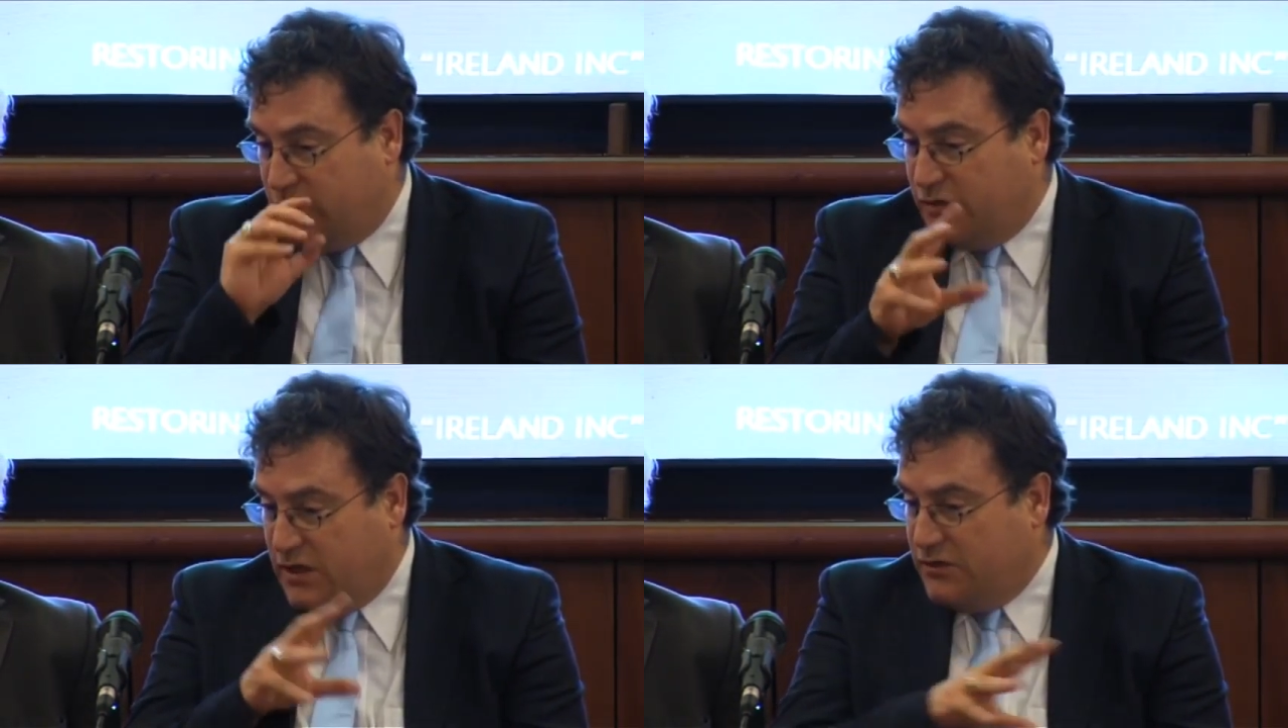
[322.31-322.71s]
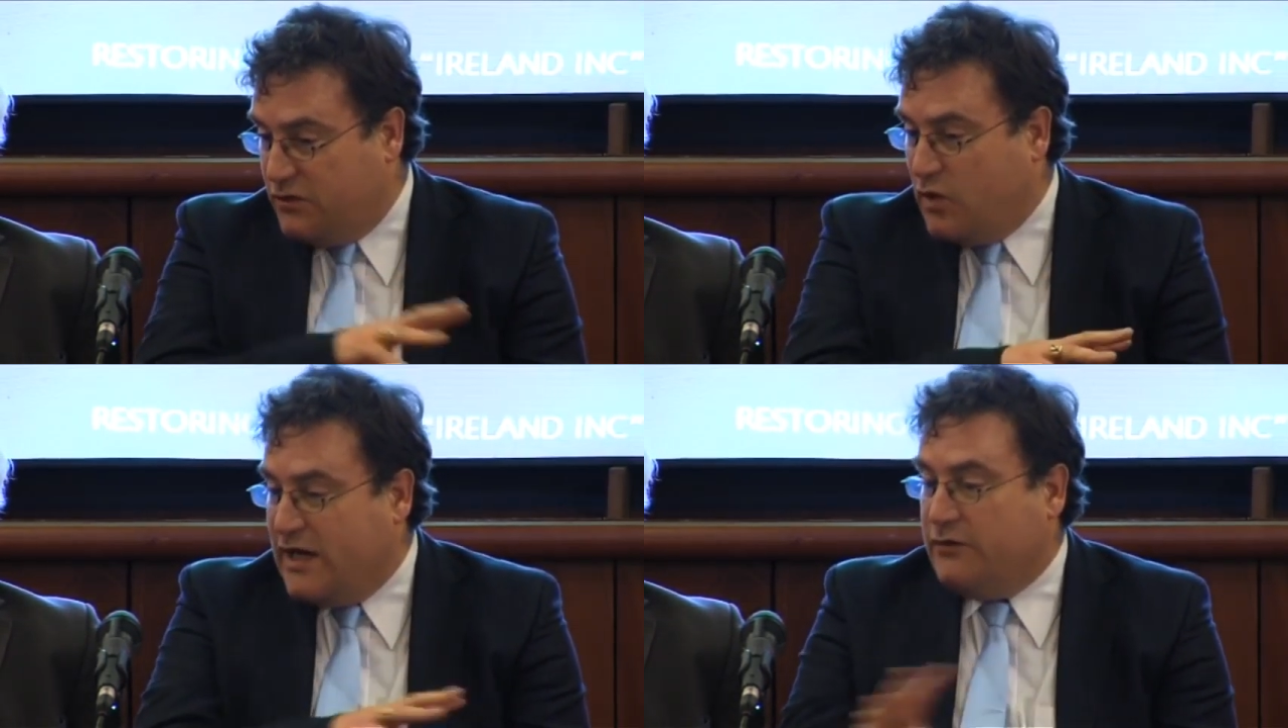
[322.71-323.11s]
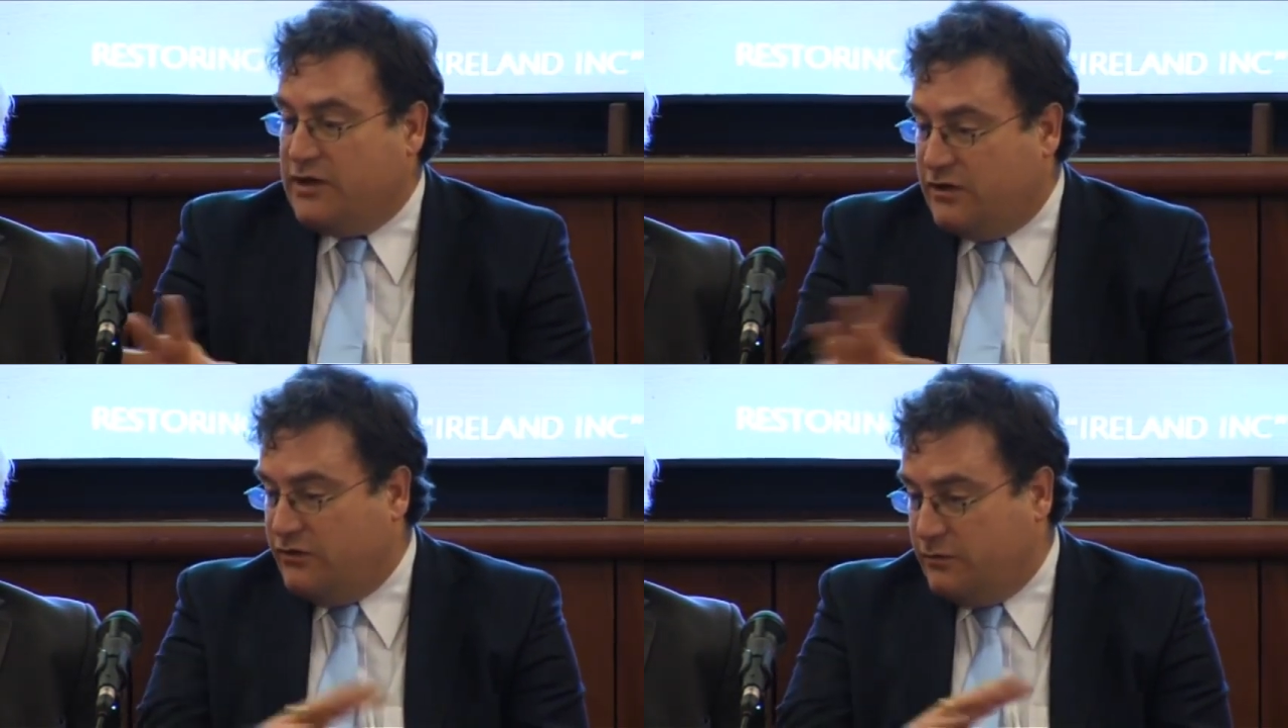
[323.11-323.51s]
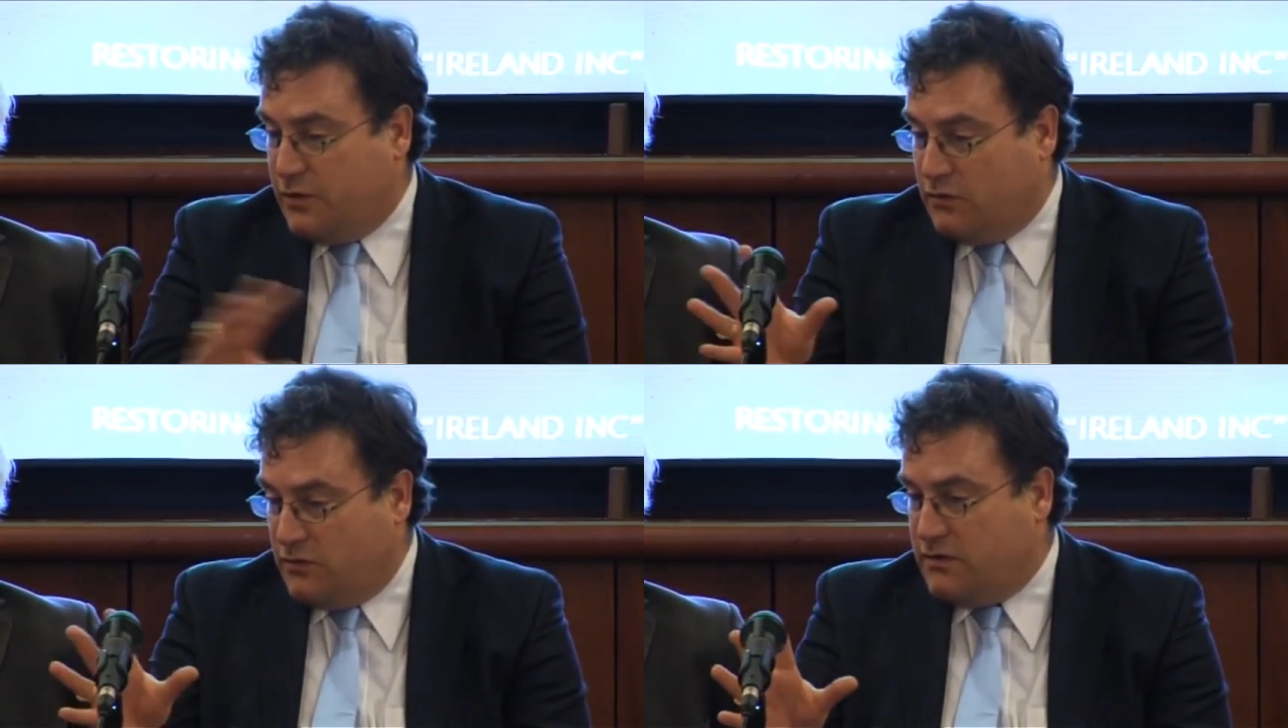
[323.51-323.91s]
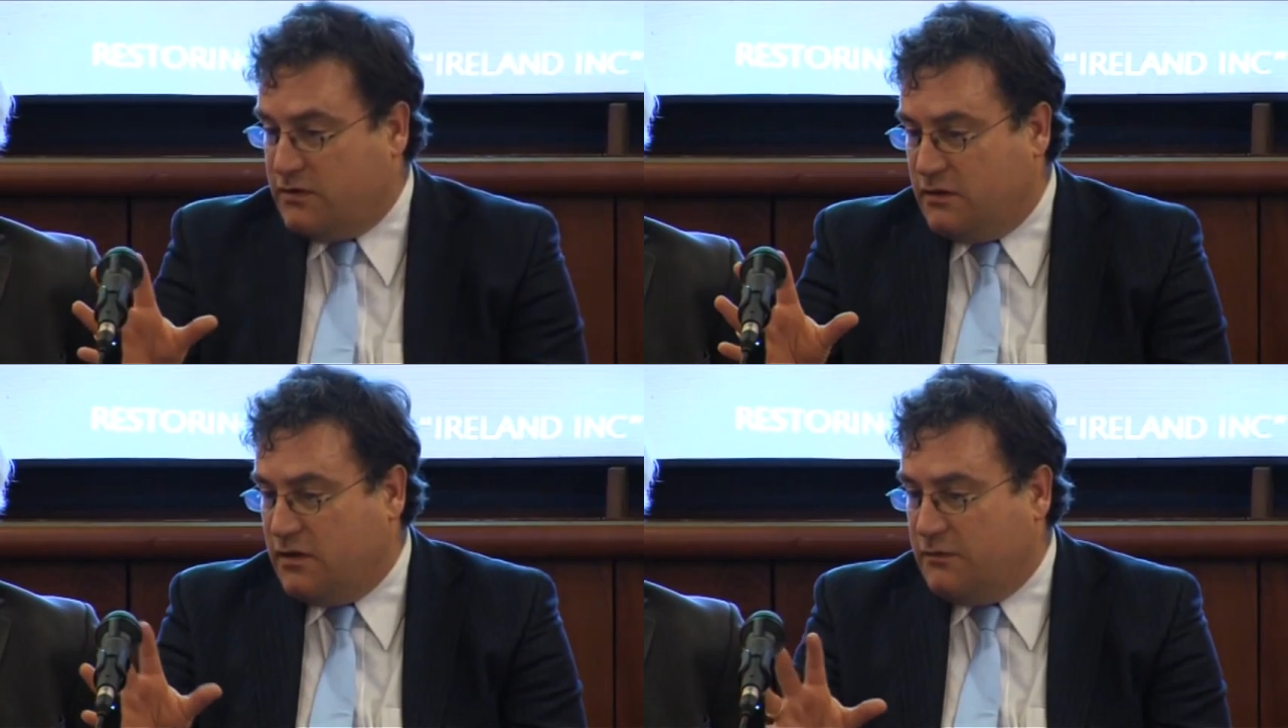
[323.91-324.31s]
the wider issues
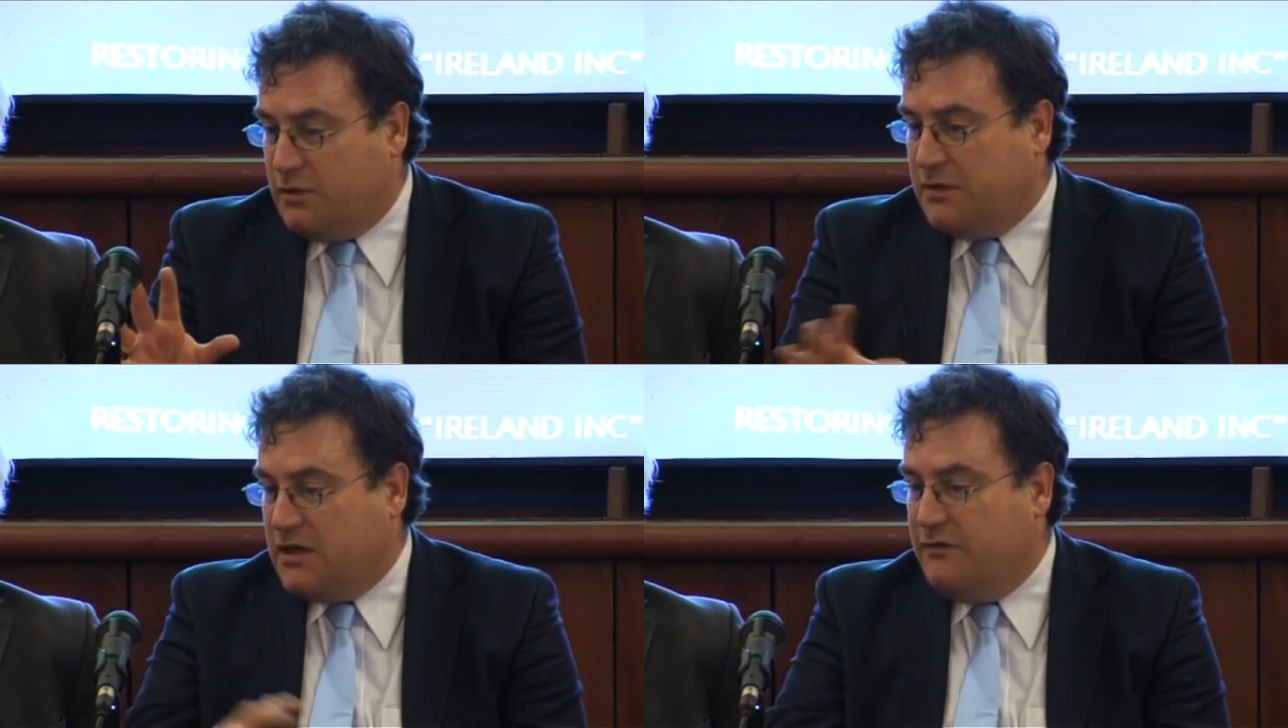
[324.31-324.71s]
about public